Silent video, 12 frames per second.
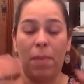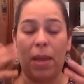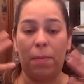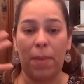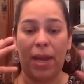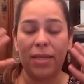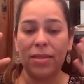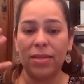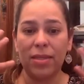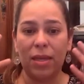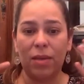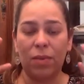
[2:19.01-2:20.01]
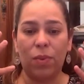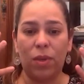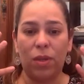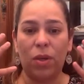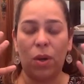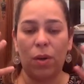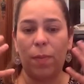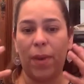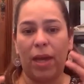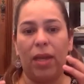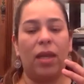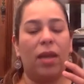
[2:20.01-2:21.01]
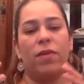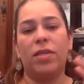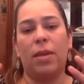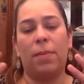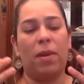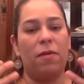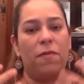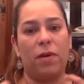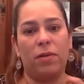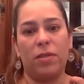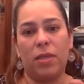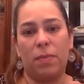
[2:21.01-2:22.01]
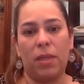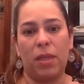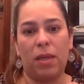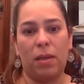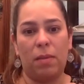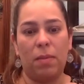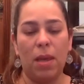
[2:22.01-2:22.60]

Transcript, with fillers: mindset would go to panic every time i felt something in